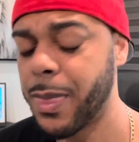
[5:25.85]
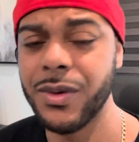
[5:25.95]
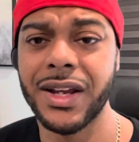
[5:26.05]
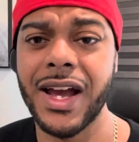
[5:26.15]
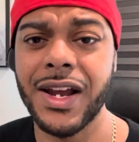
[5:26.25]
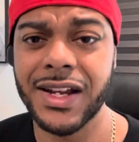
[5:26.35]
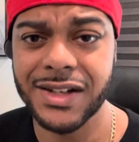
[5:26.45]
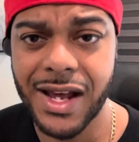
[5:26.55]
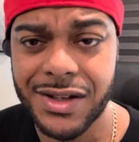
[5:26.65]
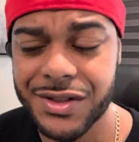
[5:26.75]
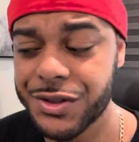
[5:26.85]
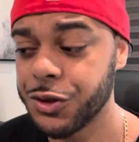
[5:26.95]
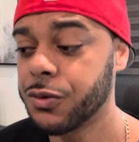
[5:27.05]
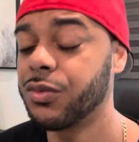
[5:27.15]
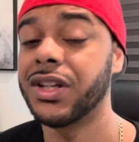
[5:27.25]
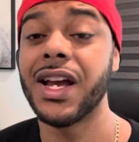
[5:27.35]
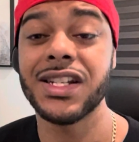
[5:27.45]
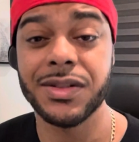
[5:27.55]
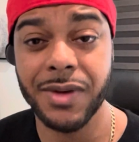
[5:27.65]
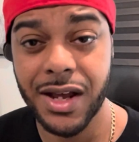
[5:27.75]
when a guy acknowledges you, when a guy
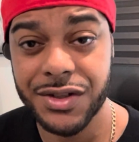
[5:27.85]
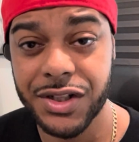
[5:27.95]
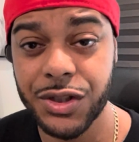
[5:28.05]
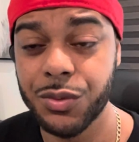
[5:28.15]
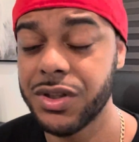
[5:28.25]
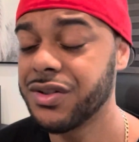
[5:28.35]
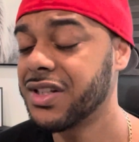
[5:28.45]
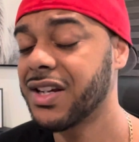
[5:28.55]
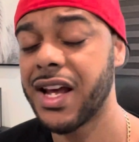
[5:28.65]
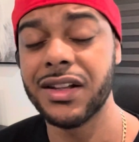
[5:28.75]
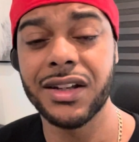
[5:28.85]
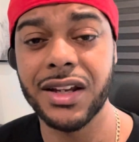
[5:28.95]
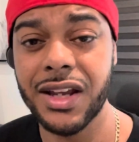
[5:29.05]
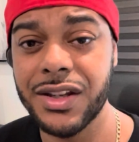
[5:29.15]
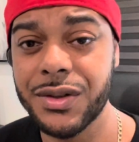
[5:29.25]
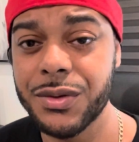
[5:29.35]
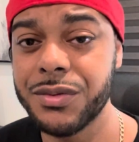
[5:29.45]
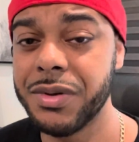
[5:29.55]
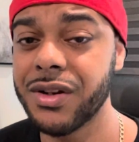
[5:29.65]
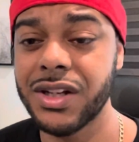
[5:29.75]
smiles at you, when you see a guy looking at you,
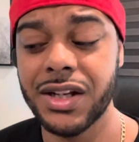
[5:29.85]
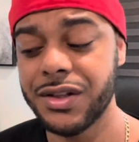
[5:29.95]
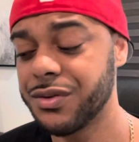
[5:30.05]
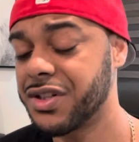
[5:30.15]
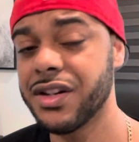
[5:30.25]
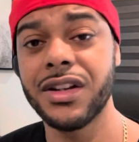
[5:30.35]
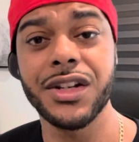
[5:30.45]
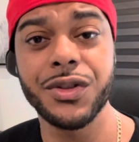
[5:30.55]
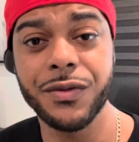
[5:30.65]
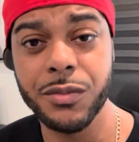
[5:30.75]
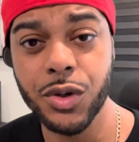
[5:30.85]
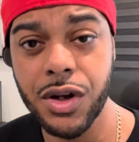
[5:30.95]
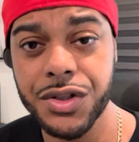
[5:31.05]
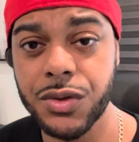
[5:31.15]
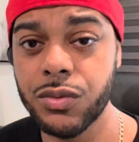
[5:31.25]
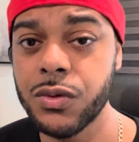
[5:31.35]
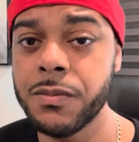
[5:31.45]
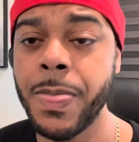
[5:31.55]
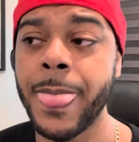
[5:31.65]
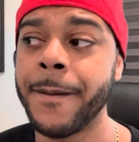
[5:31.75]
peering at you, staring at you from across the room,